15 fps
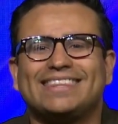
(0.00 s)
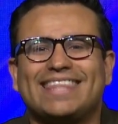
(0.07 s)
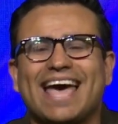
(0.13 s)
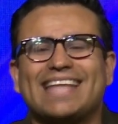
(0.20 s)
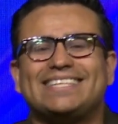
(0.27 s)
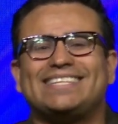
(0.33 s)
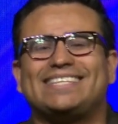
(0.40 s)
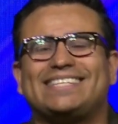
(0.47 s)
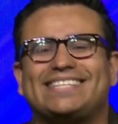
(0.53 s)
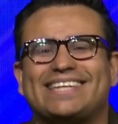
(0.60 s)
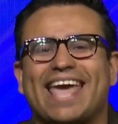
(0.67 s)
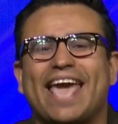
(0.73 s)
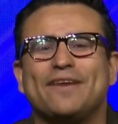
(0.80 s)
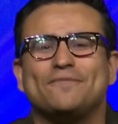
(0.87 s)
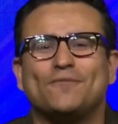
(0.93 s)
That
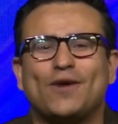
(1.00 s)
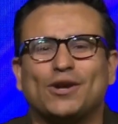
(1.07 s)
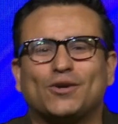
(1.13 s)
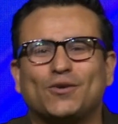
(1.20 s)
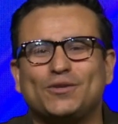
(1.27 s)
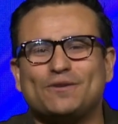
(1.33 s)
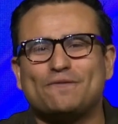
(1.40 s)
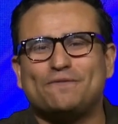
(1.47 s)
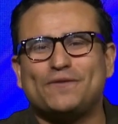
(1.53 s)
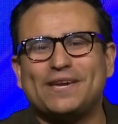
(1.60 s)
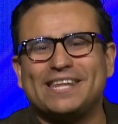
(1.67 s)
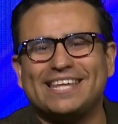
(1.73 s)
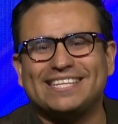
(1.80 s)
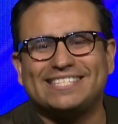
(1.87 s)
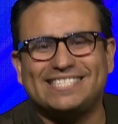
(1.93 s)
same one who
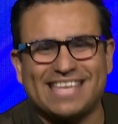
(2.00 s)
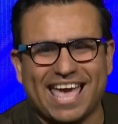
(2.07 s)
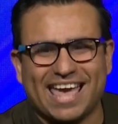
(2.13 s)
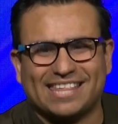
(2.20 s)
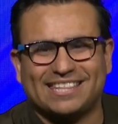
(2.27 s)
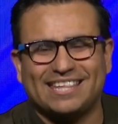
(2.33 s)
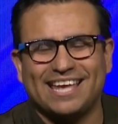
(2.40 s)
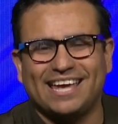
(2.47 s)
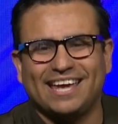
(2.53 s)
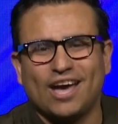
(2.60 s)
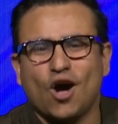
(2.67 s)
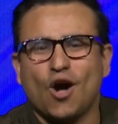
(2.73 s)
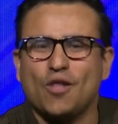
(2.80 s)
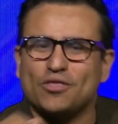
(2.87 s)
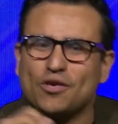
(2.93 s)
defeated death
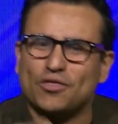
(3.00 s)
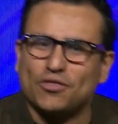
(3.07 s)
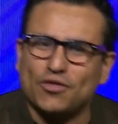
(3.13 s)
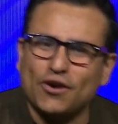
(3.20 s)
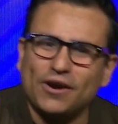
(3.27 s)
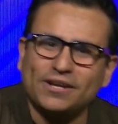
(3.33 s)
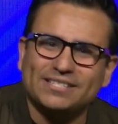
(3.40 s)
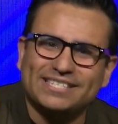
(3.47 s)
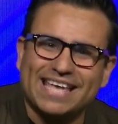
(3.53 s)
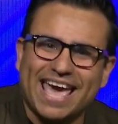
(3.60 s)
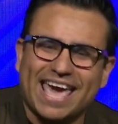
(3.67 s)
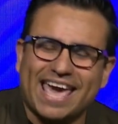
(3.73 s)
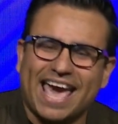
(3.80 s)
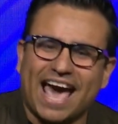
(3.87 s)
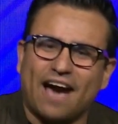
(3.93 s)
on the third
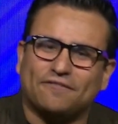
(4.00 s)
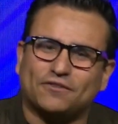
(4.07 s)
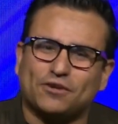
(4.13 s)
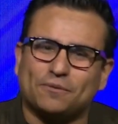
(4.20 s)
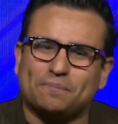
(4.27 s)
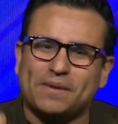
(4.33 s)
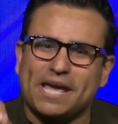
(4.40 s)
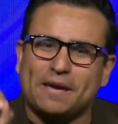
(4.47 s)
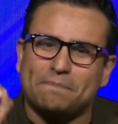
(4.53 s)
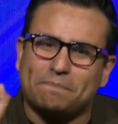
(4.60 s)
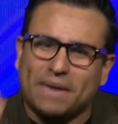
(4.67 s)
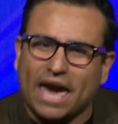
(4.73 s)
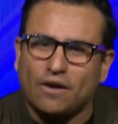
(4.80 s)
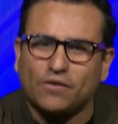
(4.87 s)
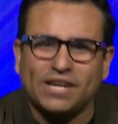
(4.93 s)
day after
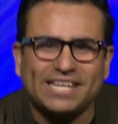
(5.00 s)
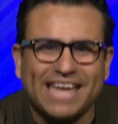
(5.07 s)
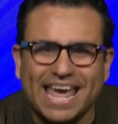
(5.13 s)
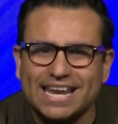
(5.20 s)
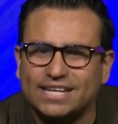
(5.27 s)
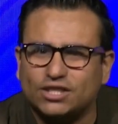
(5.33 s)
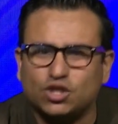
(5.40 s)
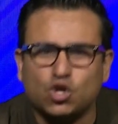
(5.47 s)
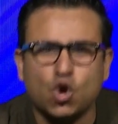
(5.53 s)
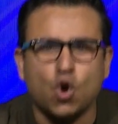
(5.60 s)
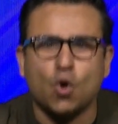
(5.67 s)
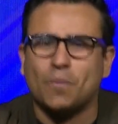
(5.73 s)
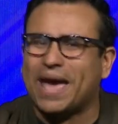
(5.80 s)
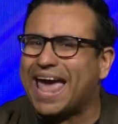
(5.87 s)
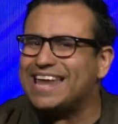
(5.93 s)
being buried in a
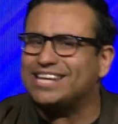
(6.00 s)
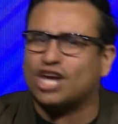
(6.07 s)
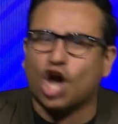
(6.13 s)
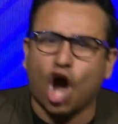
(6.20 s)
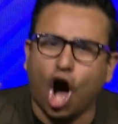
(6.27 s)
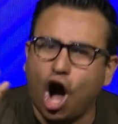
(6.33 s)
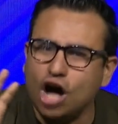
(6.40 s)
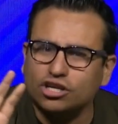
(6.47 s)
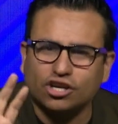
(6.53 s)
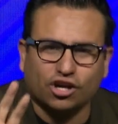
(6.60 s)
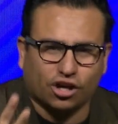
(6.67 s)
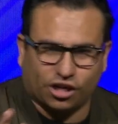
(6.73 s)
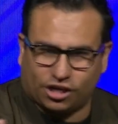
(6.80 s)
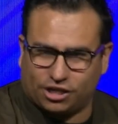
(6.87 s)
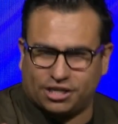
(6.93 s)
tomb and
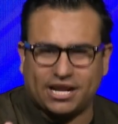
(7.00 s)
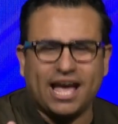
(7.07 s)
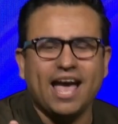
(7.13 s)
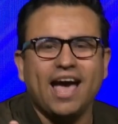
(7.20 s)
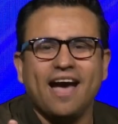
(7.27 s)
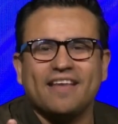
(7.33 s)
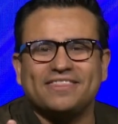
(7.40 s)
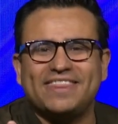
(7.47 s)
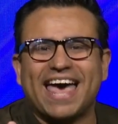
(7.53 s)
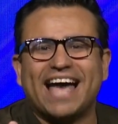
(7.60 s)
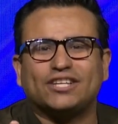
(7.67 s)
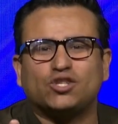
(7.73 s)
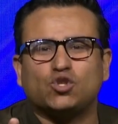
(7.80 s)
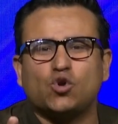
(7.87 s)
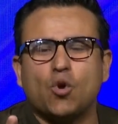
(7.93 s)
conquered
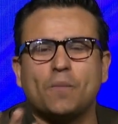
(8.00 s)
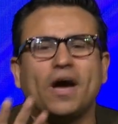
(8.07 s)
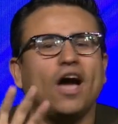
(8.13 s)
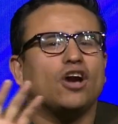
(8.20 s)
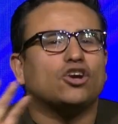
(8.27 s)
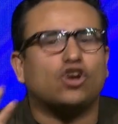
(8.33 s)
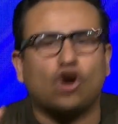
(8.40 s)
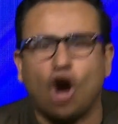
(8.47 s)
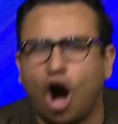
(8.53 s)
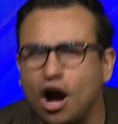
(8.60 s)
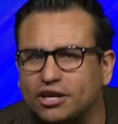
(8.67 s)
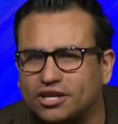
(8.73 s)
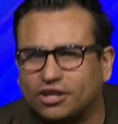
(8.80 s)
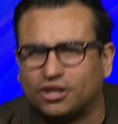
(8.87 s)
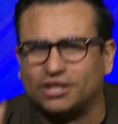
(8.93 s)
that tomb,
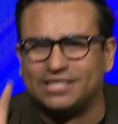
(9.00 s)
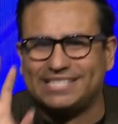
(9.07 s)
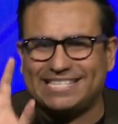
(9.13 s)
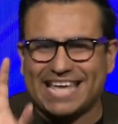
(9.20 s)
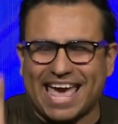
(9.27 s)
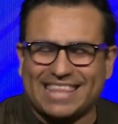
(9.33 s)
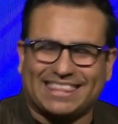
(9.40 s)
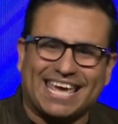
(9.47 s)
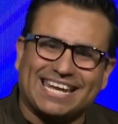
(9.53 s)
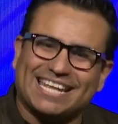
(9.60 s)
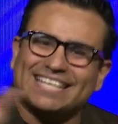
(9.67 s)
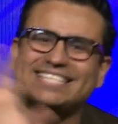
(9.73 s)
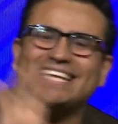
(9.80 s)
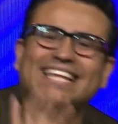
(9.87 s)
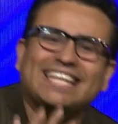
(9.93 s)
conquered death, and
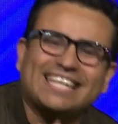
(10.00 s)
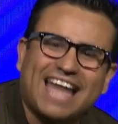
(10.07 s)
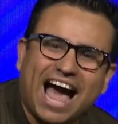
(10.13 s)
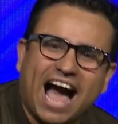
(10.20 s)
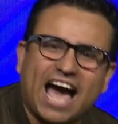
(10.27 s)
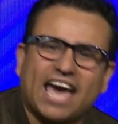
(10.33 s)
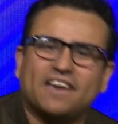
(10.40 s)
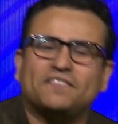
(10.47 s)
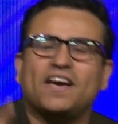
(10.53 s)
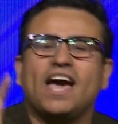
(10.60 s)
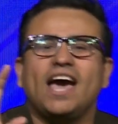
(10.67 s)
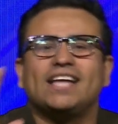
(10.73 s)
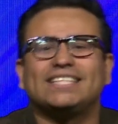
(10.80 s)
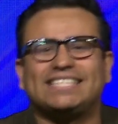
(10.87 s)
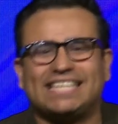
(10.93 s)
is alive
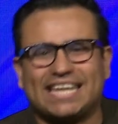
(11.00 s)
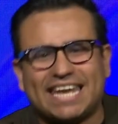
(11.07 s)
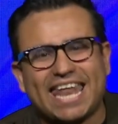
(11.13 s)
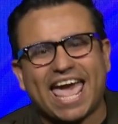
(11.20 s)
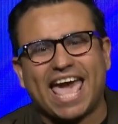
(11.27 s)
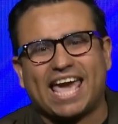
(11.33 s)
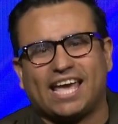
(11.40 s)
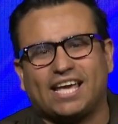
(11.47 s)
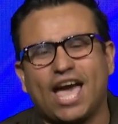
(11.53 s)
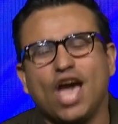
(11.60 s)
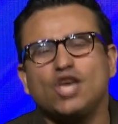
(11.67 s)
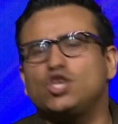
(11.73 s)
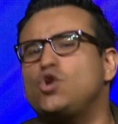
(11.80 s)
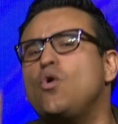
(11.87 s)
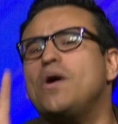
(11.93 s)
today.
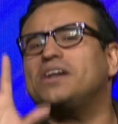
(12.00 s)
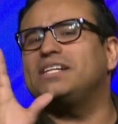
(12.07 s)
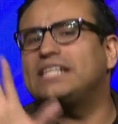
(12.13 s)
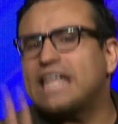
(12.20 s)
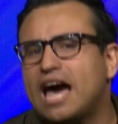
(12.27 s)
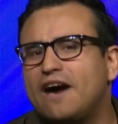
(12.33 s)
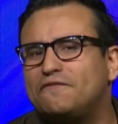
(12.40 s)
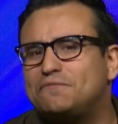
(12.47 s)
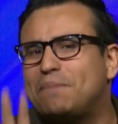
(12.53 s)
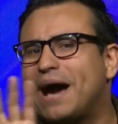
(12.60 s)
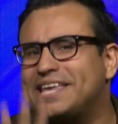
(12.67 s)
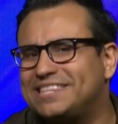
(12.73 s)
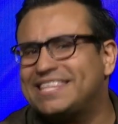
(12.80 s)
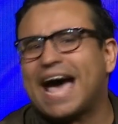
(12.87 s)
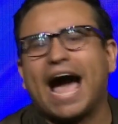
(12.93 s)
You are loved
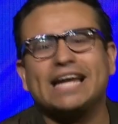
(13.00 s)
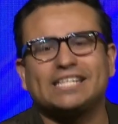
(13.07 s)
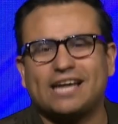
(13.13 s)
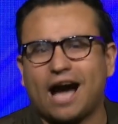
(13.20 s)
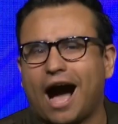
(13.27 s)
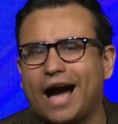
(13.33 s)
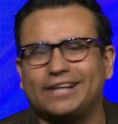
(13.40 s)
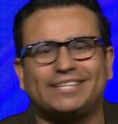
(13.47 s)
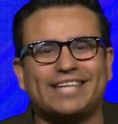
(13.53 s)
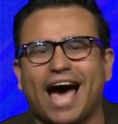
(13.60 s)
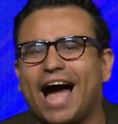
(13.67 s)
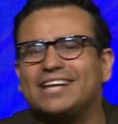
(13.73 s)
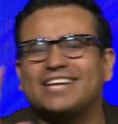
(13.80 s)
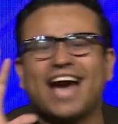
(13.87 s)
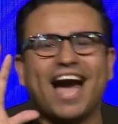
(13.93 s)
by that God.
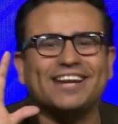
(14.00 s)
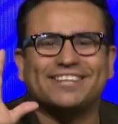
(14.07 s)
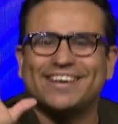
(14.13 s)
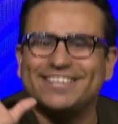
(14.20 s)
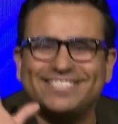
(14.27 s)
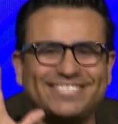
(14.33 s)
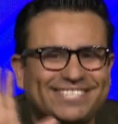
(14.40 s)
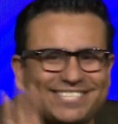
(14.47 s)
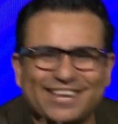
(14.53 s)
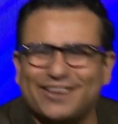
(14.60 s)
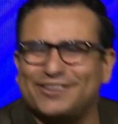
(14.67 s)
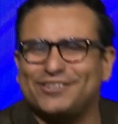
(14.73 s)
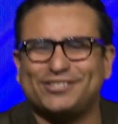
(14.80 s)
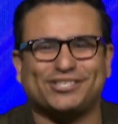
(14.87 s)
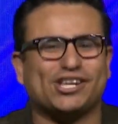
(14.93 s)
That God
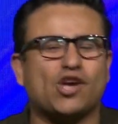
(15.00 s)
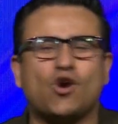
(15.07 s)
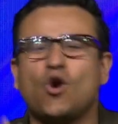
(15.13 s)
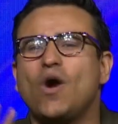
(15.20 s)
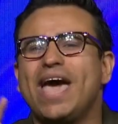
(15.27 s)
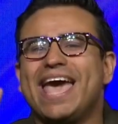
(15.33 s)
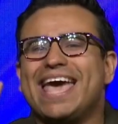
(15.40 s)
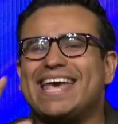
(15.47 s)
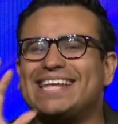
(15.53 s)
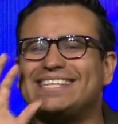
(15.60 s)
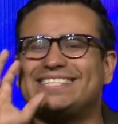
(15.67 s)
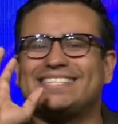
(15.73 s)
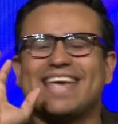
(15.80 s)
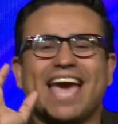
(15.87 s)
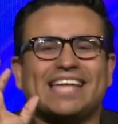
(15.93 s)
considers you
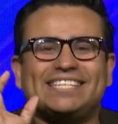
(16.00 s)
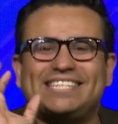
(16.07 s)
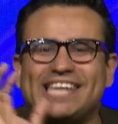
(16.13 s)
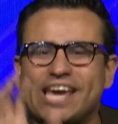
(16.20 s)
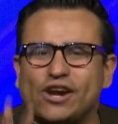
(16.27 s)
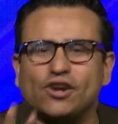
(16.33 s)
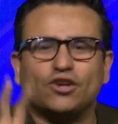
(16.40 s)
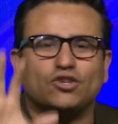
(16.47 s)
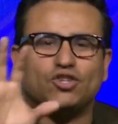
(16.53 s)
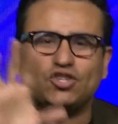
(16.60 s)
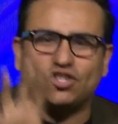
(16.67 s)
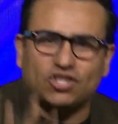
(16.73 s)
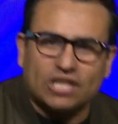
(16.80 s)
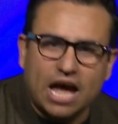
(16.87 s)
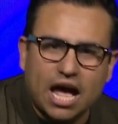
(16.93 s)
his dear
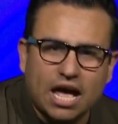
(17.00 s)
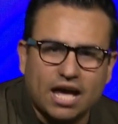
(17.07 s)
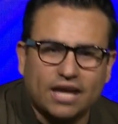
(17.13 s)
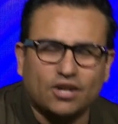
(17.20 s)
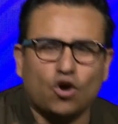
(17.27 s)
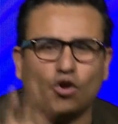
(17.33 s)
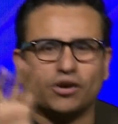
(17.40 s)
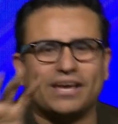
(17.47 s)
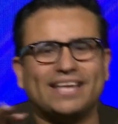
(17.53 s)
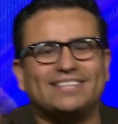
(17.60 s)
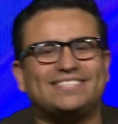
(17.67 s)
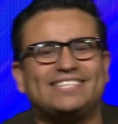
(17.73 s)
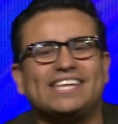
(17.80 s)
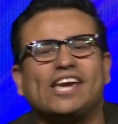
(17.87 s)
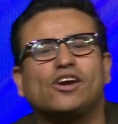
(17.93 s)
son or
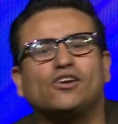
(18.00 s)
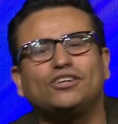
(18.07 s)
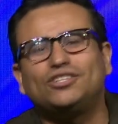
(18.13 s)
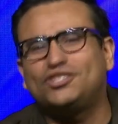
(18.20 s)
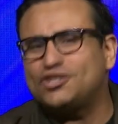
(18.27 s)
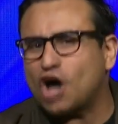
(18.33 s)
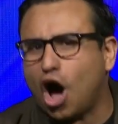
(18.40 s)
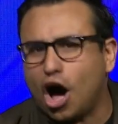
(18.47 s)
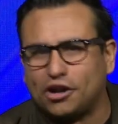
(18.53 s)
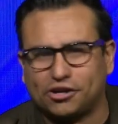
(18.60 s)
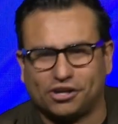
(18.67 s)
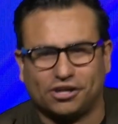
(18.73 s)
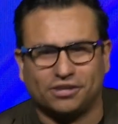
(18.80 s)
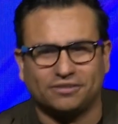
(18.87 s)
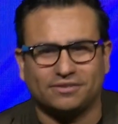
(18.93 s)
his dear
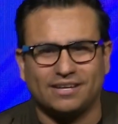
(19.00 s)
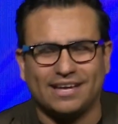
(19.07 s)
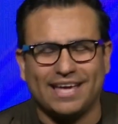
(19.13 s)
daughter.